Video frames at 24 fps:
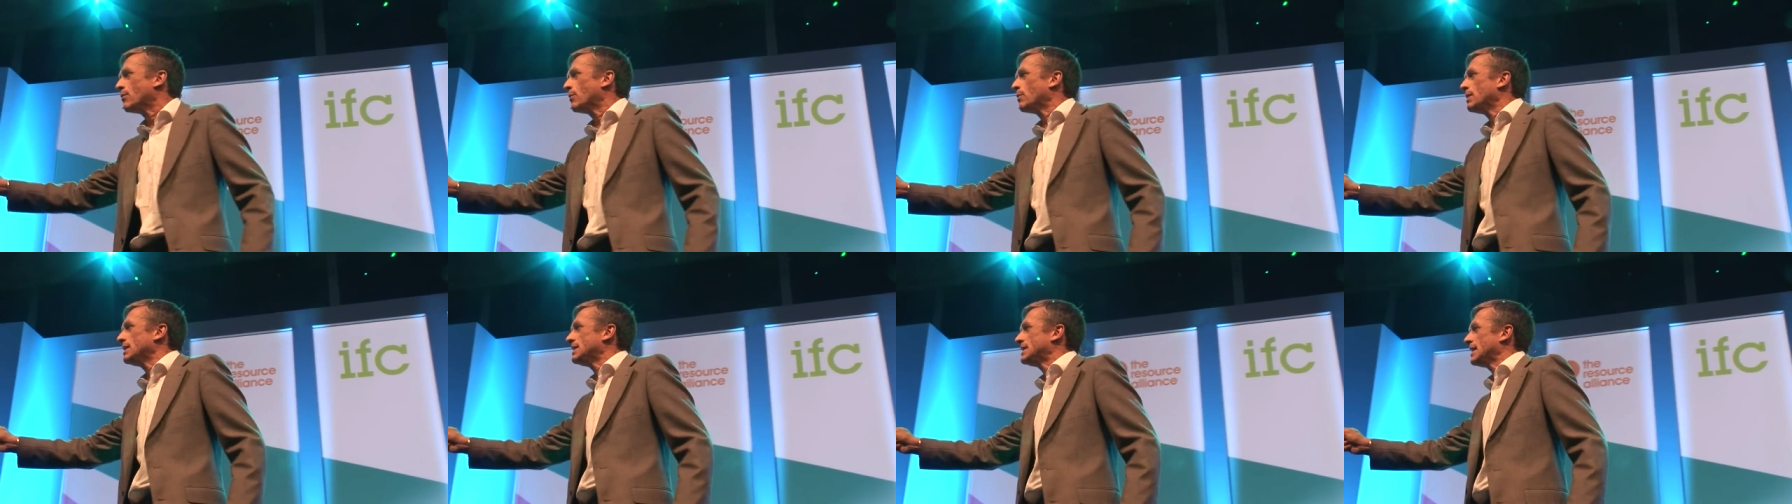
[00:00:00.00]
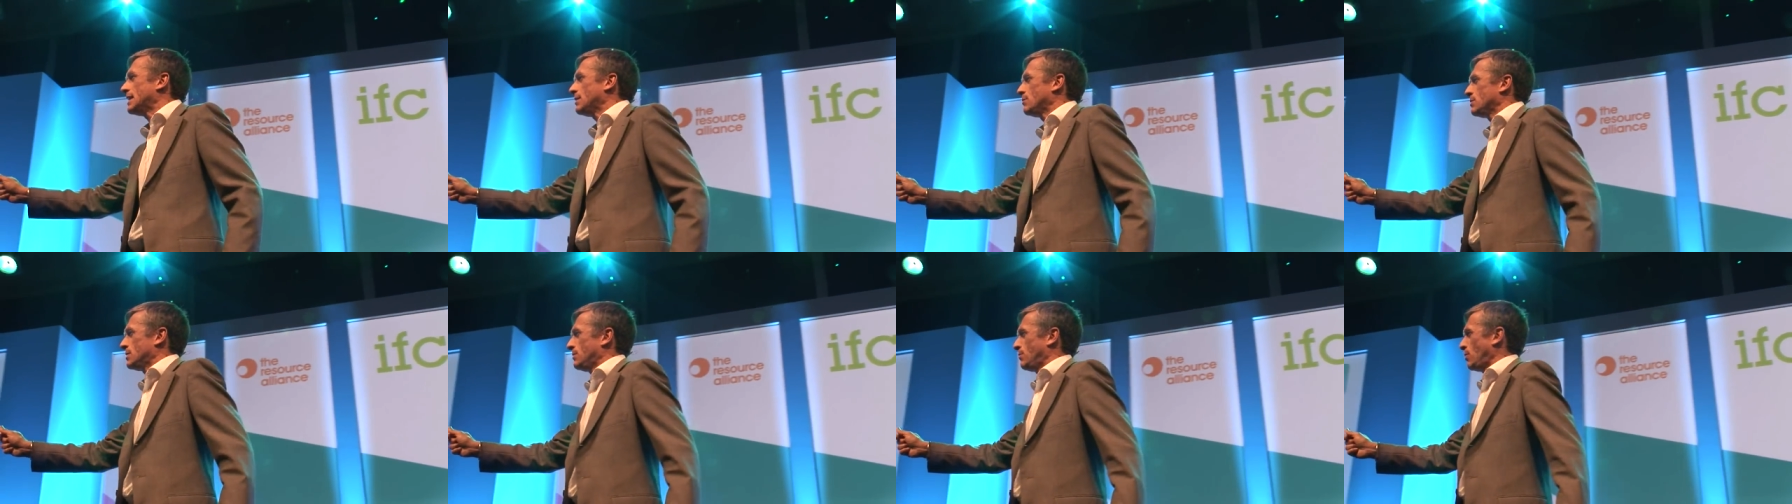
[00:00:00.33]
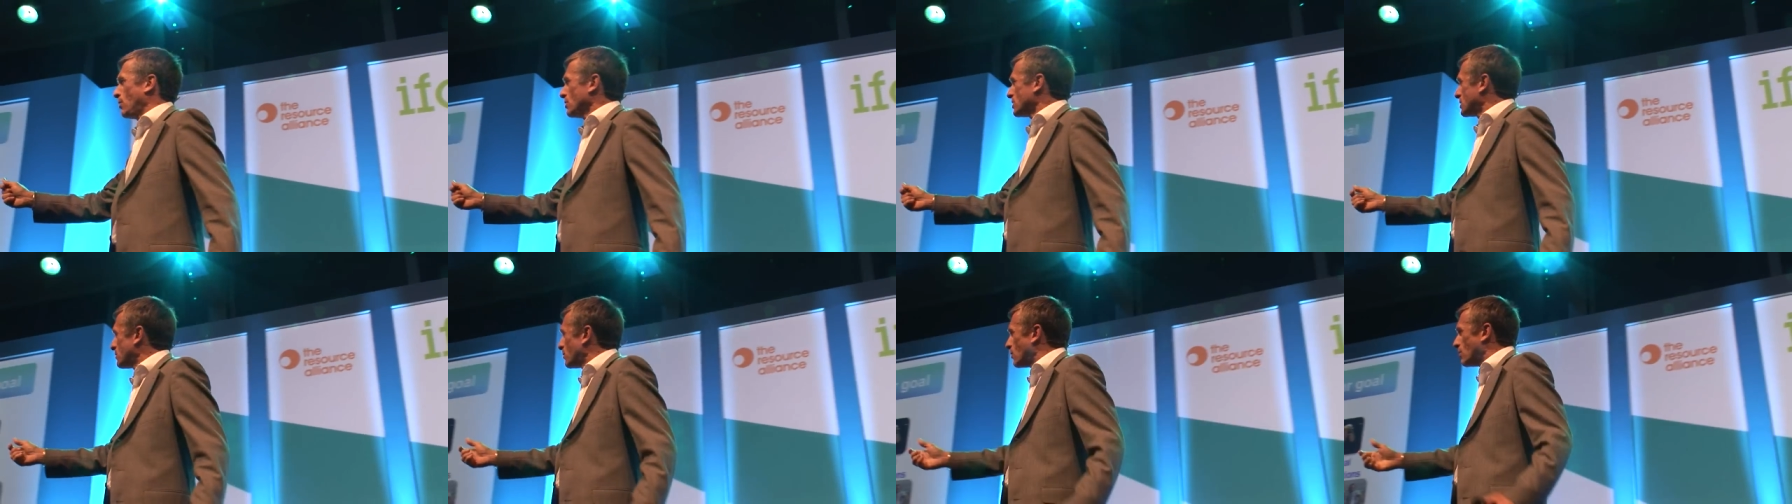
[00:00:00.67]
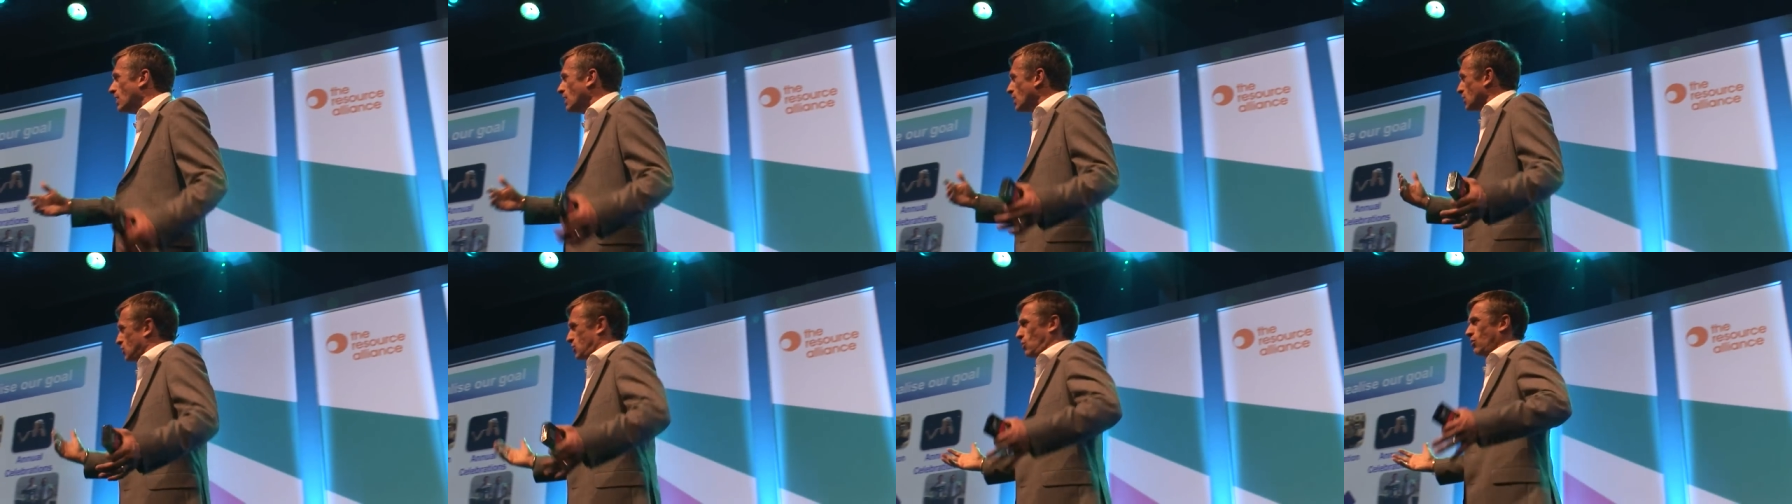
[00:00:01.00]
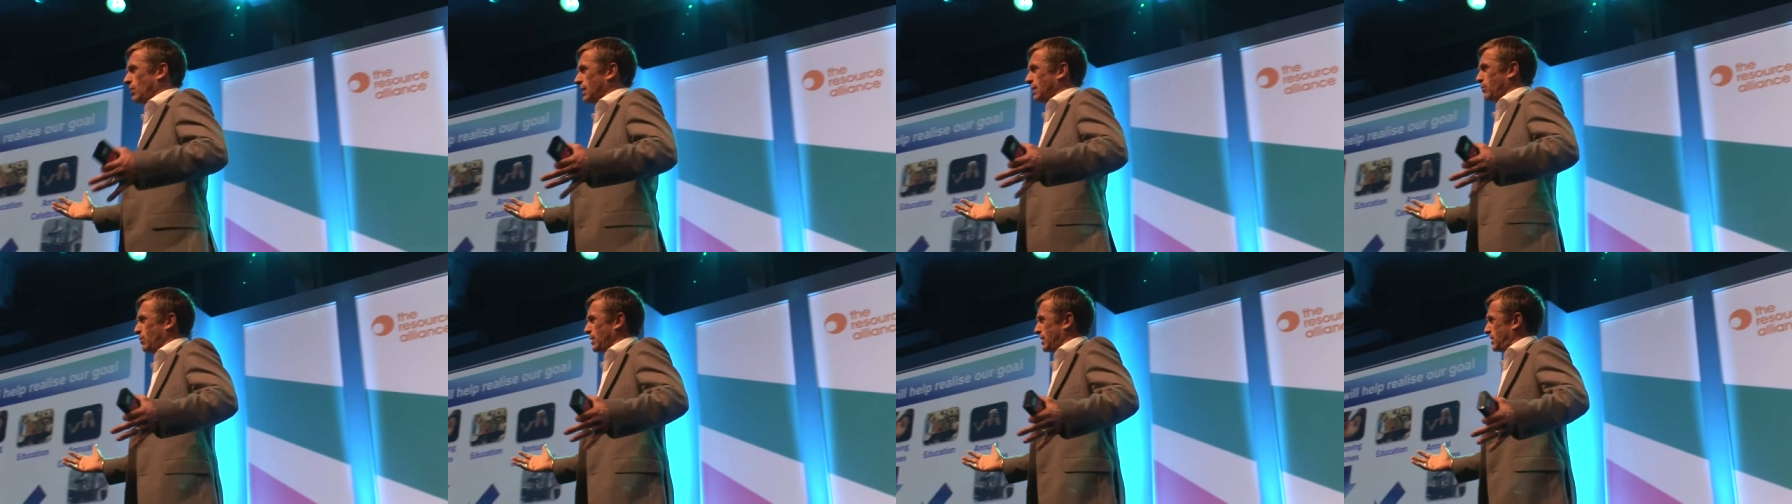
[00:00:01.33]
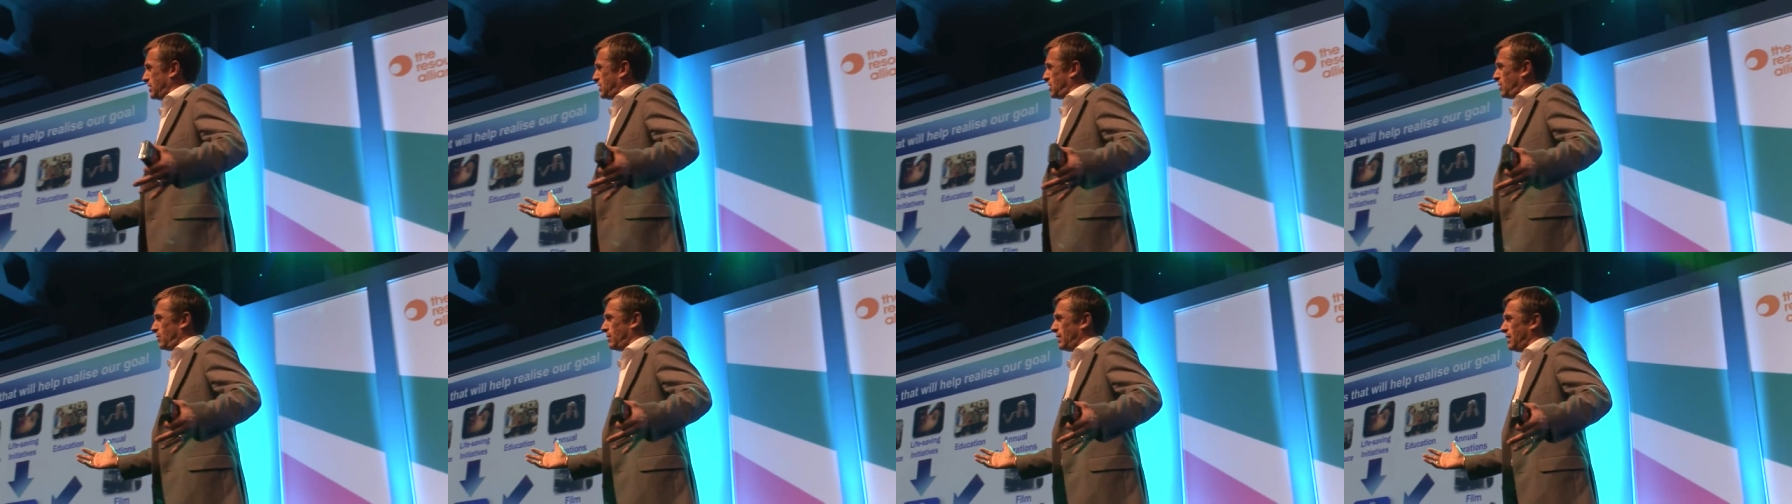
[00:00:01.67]
everybody said it was impossible, surely we
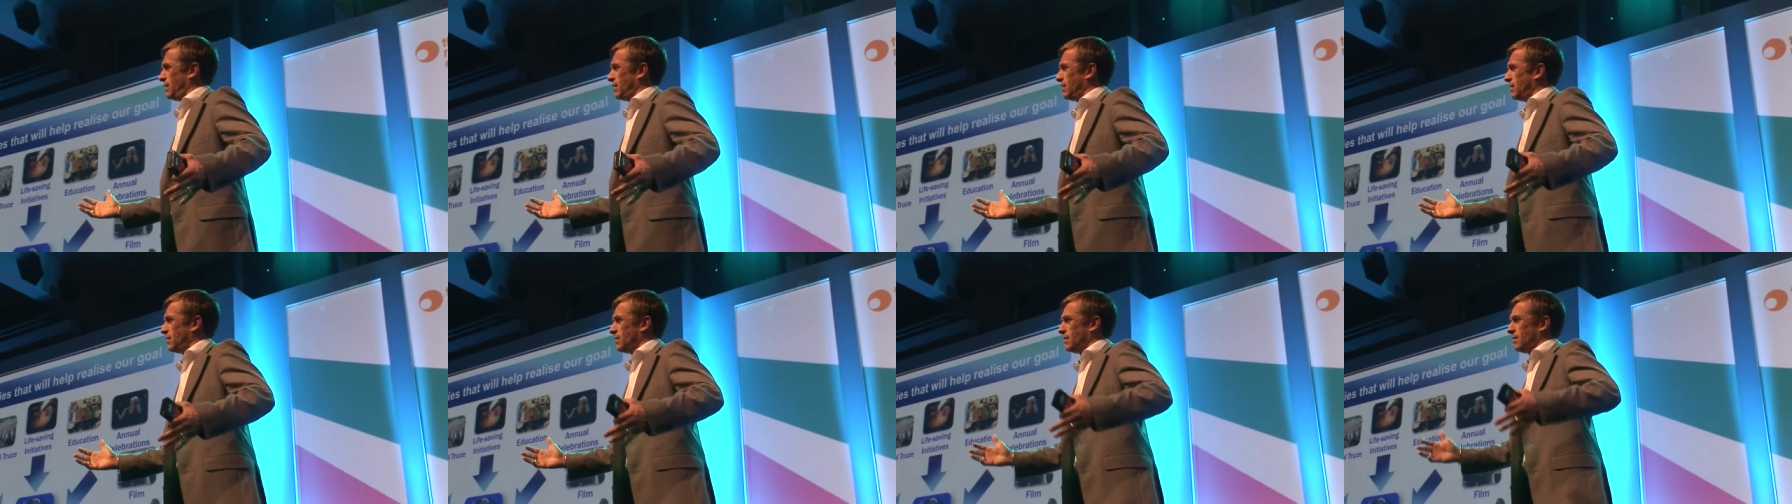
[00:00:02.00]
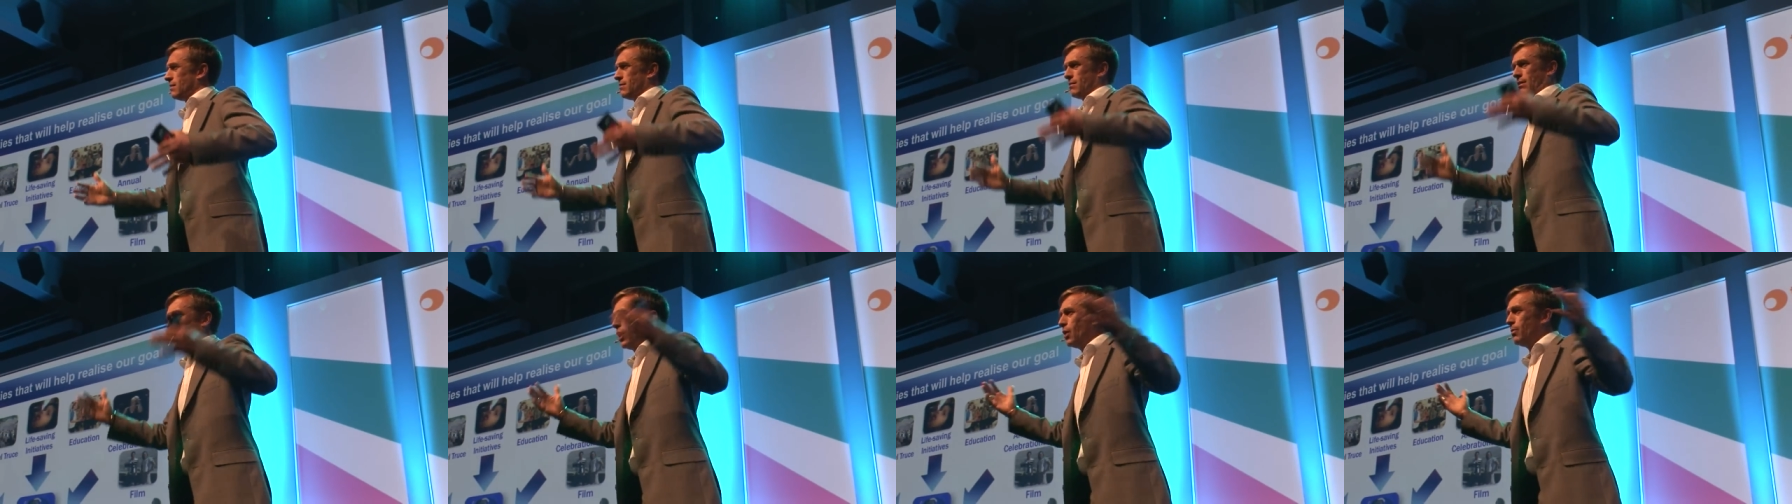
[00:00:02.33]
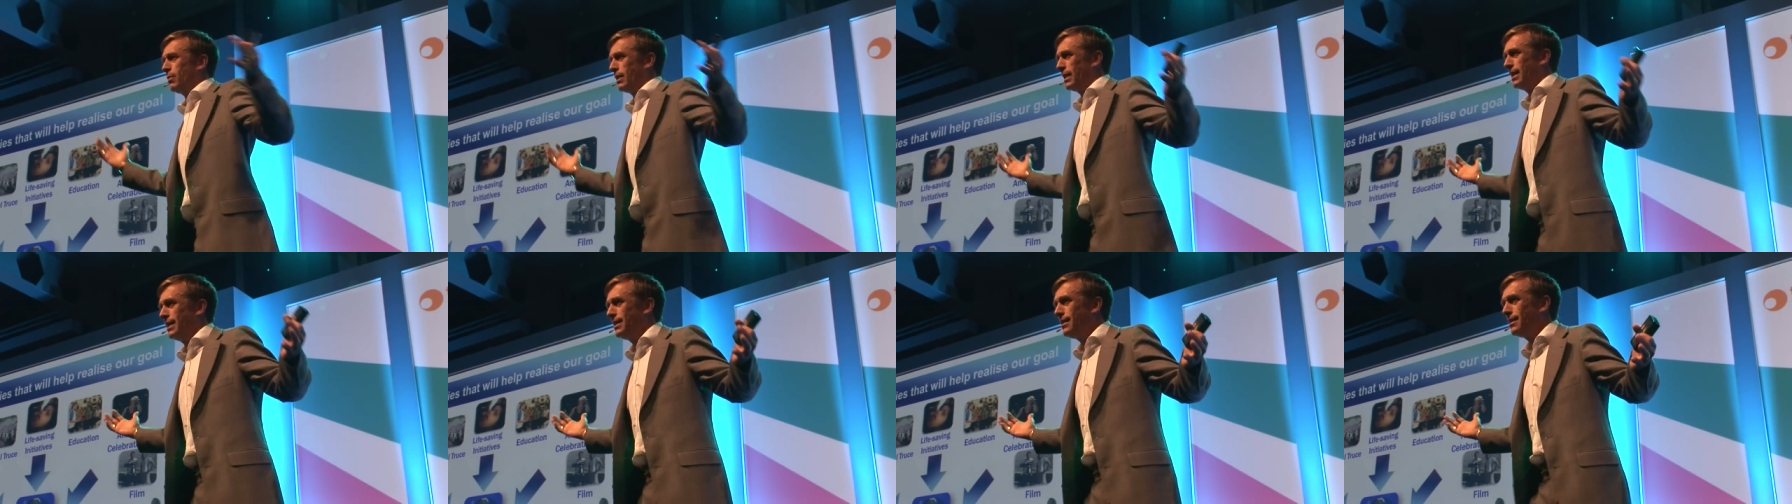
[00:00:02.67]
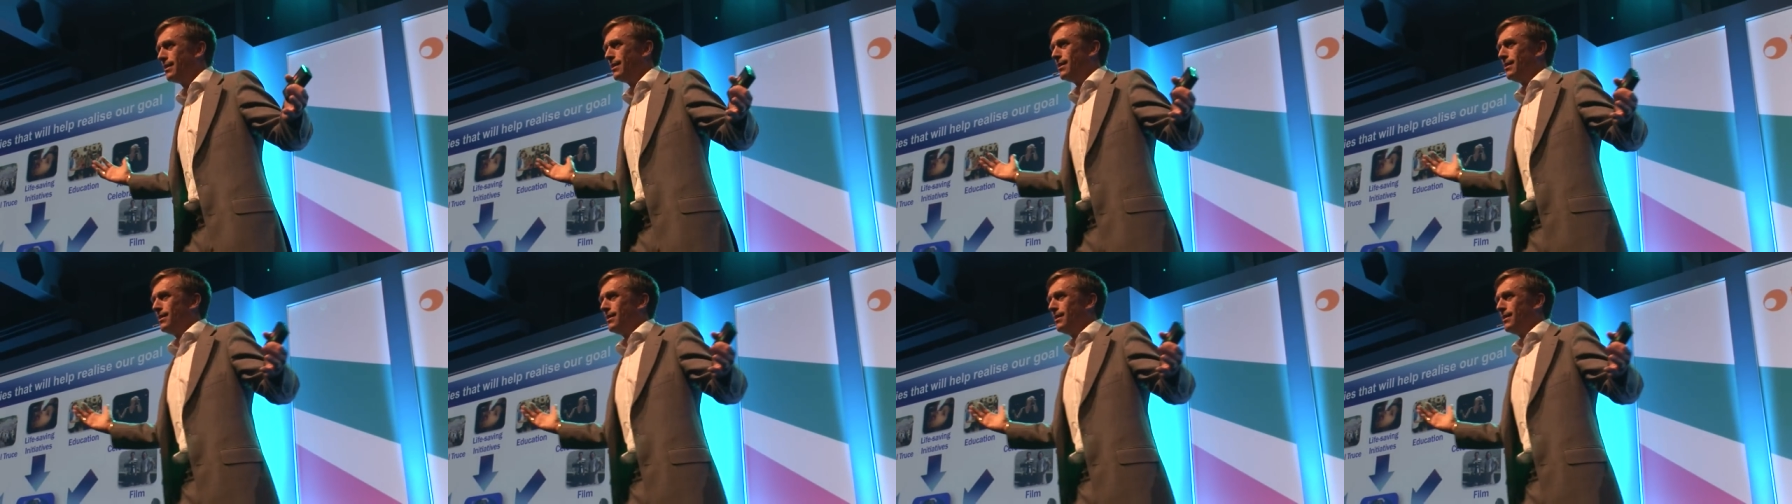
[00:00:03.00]
could do it globally